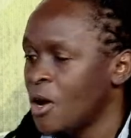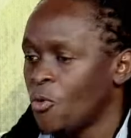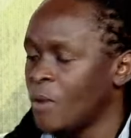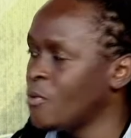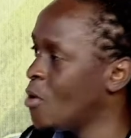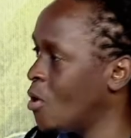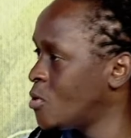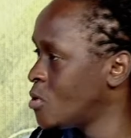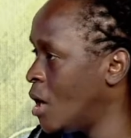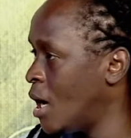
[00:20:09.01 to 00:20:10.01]
Yeah. When we go
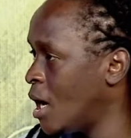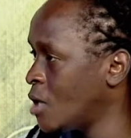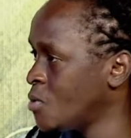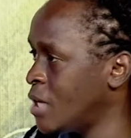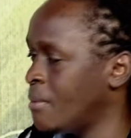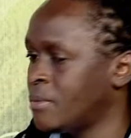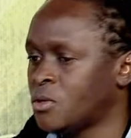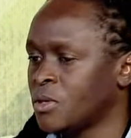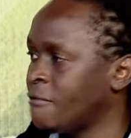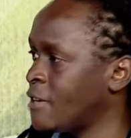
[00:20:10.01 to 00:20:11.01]
uh, to them
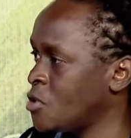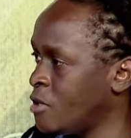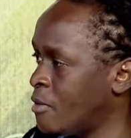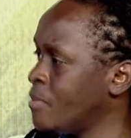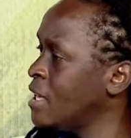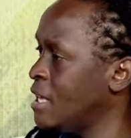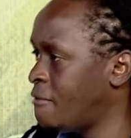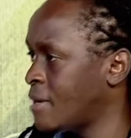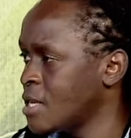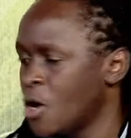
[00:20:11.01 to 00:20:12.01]
to give us uniform, they
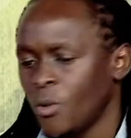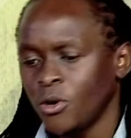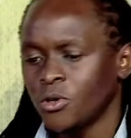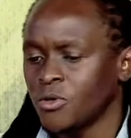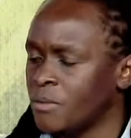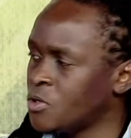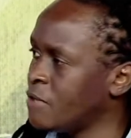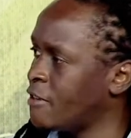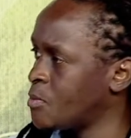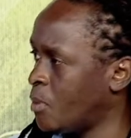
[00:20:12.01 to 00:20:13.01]
give us. Uh-huh. When we go to them to
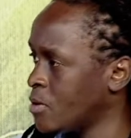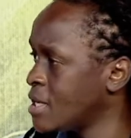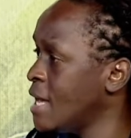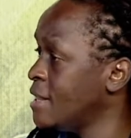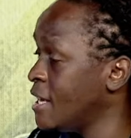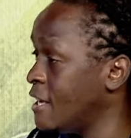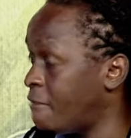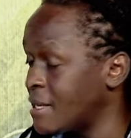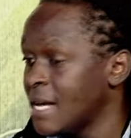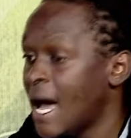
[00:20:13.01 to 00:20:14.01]
give us balls, they
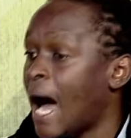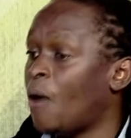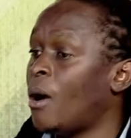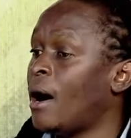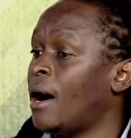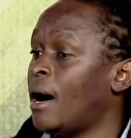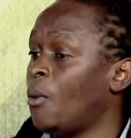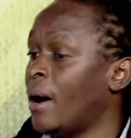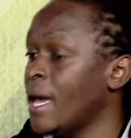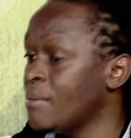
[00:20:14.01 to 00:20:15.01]
give us. Our,
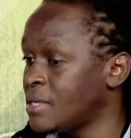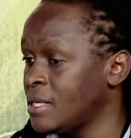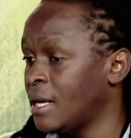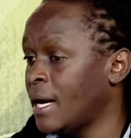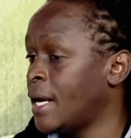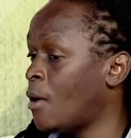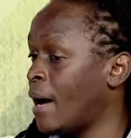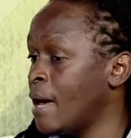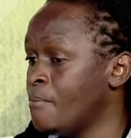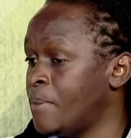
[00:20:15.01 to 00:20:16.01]
our M C A and
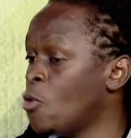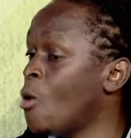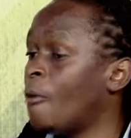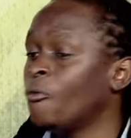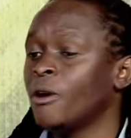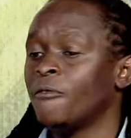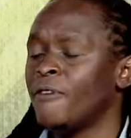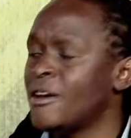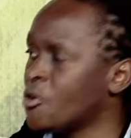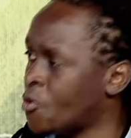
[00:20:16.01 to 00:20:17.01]
our M P, who are, we are
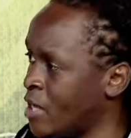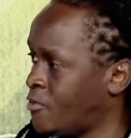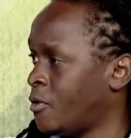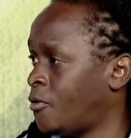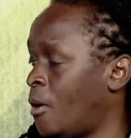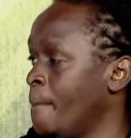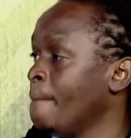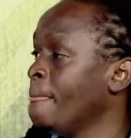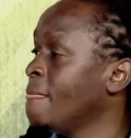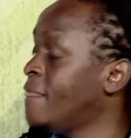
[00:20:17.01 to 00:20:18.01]
very grateful for,
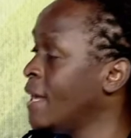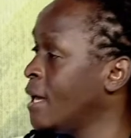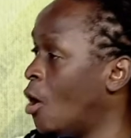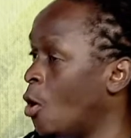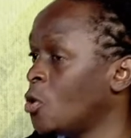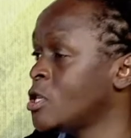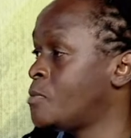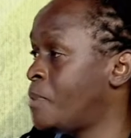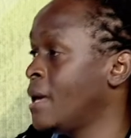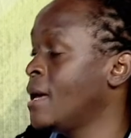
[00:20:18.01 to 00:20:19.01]
they always
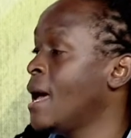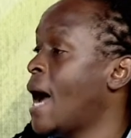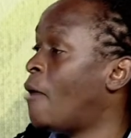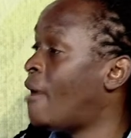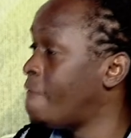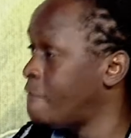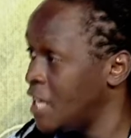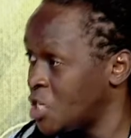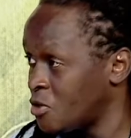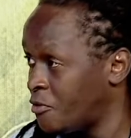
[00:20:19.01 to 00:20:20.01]
pay our
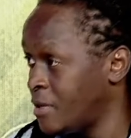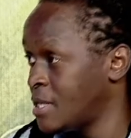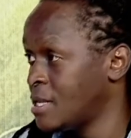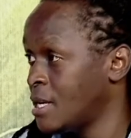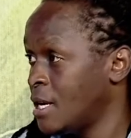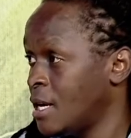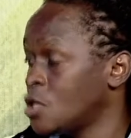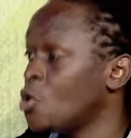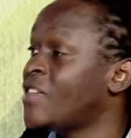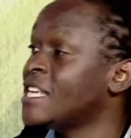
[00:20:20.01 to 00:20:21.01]
affiliation fees. Yes.
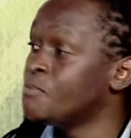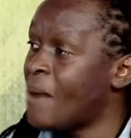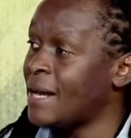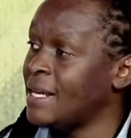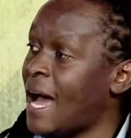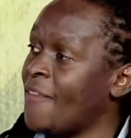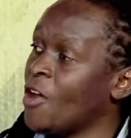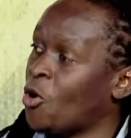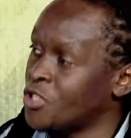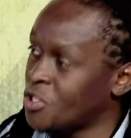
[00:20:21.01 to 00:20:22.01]
So there's money at
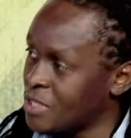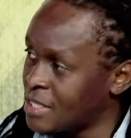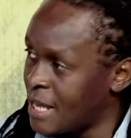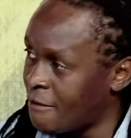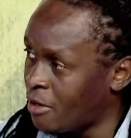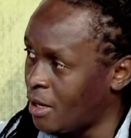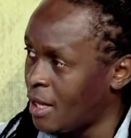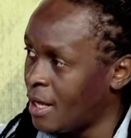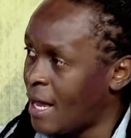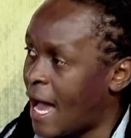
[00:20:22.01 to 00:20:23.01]
the constituency level,
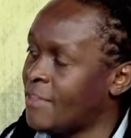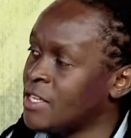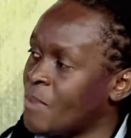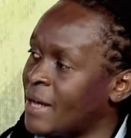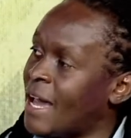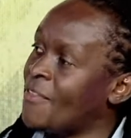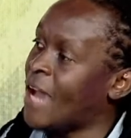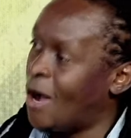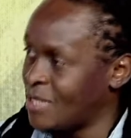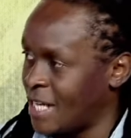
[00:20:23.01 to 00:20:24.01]
mm-hmm, and there's money at the
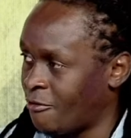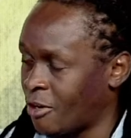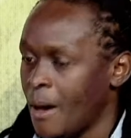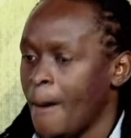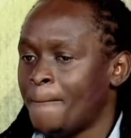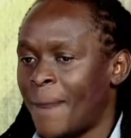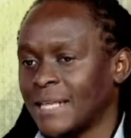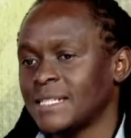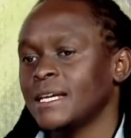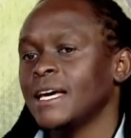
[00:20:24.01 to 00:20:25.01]
county level. Yeah.
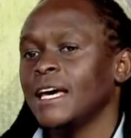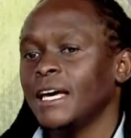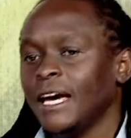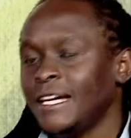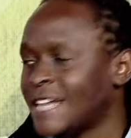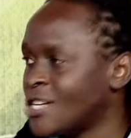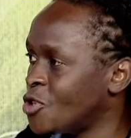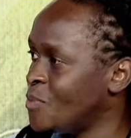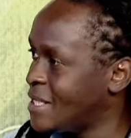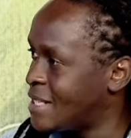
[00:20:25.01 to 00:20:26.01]
But it has
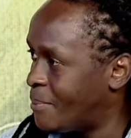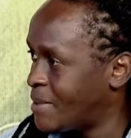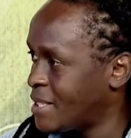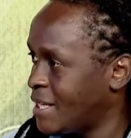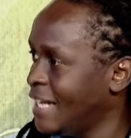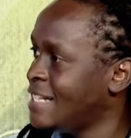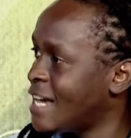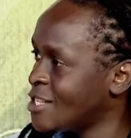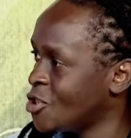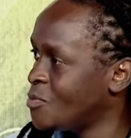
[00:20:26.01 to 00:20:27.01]
not been tapped. It
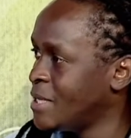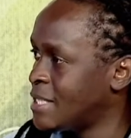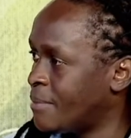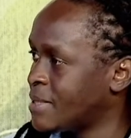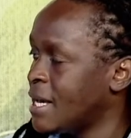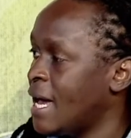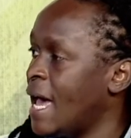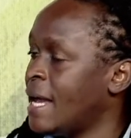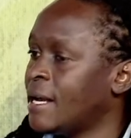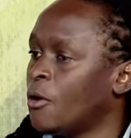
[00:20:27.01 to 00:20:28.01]
has not been tapped. Yeah.
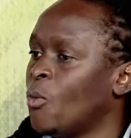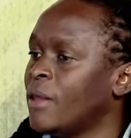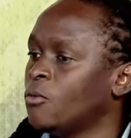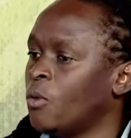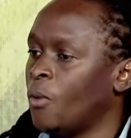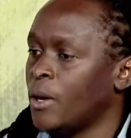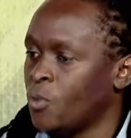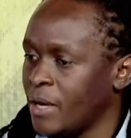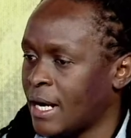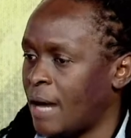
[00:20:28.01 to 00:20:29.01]
And uh, when, when
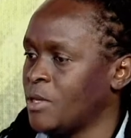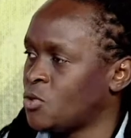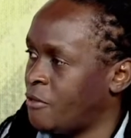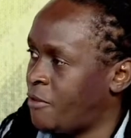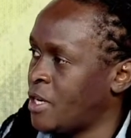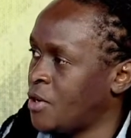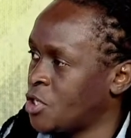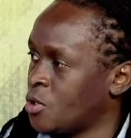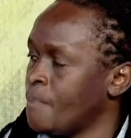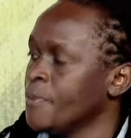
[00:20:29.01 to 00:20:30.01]
we come into the
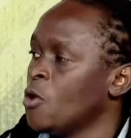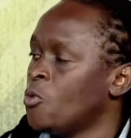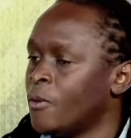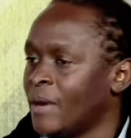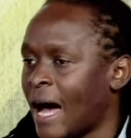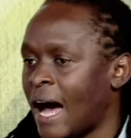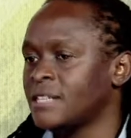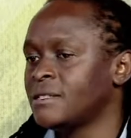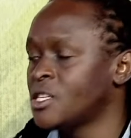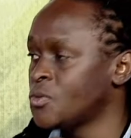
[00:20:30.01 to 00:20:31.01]
Federation, we will
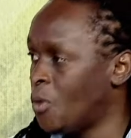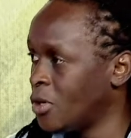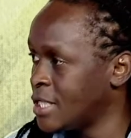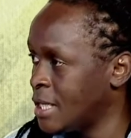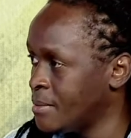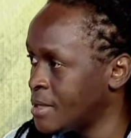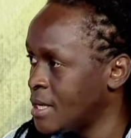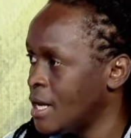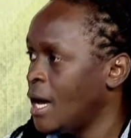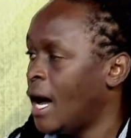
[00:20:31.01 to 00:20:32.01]
urge these small teams
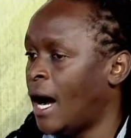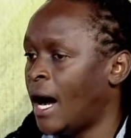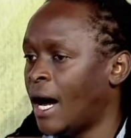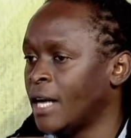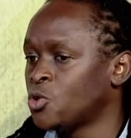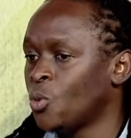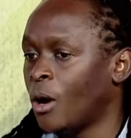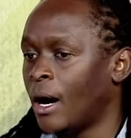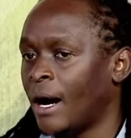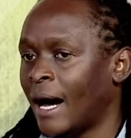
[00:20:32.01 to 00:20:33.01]
uh, to
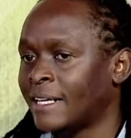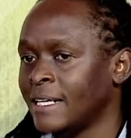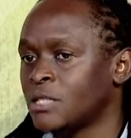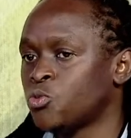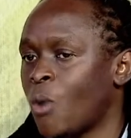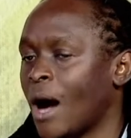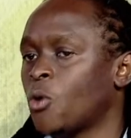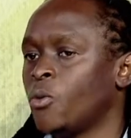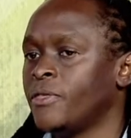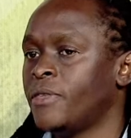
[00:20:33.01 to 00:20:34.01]
uh, at least
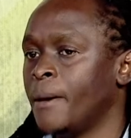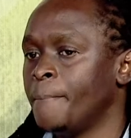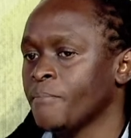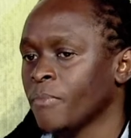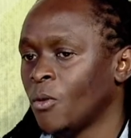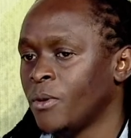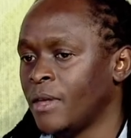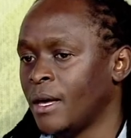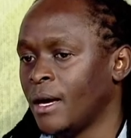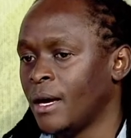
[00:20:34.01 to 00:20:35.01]
work with the, with
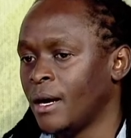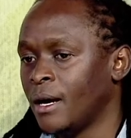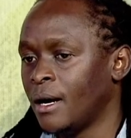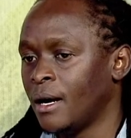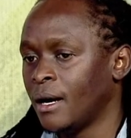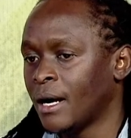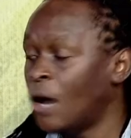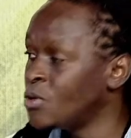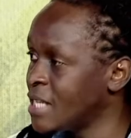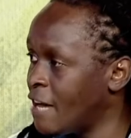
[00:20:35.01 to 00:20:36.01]
the uh,
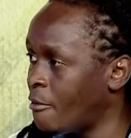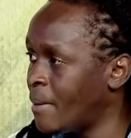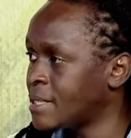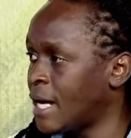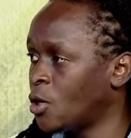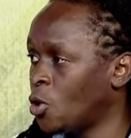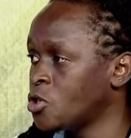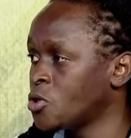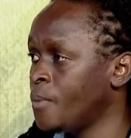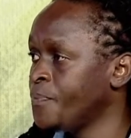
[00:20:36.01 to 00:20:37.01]
county government and yeah.
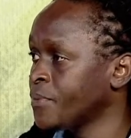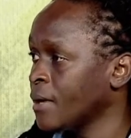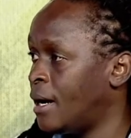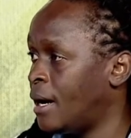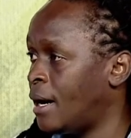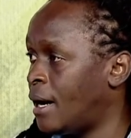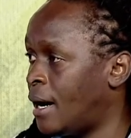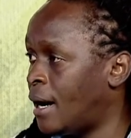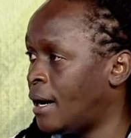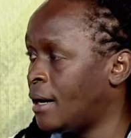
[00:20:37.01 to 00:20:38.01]
also uh,
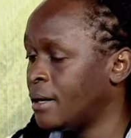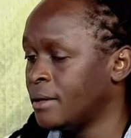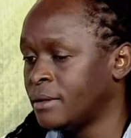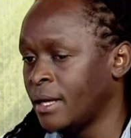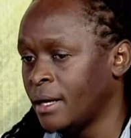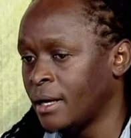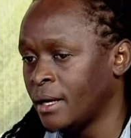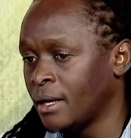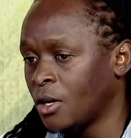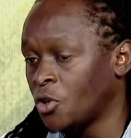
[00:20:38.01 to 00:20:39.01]
uh,
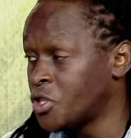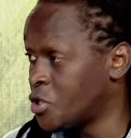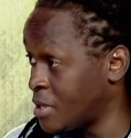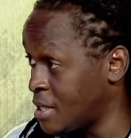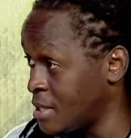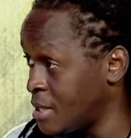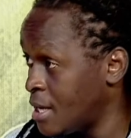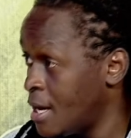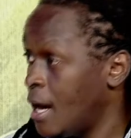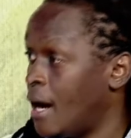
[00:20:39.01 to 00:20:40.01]
the constituencies.
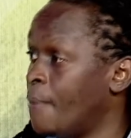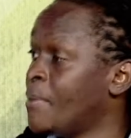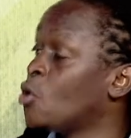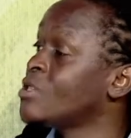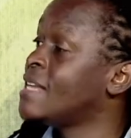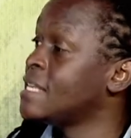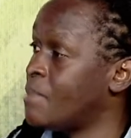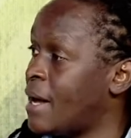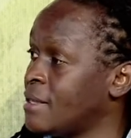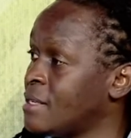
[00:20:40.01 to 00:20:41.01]
Yeah. Because there's
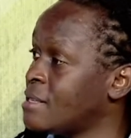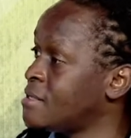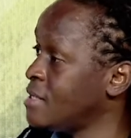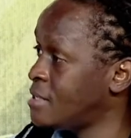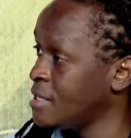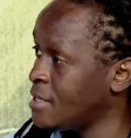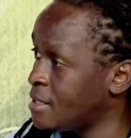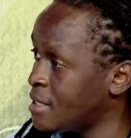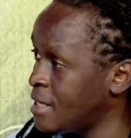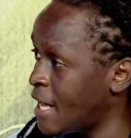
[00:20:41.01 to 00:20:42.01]
money, there's a
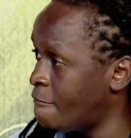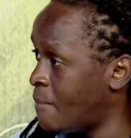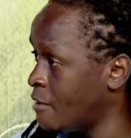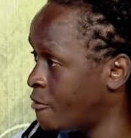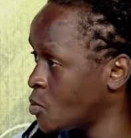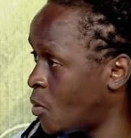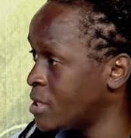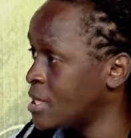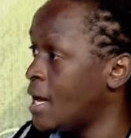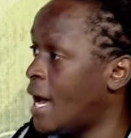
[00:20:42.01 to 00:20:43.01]
C D F money for
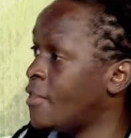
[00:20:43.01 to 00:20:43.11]
sports, yeah.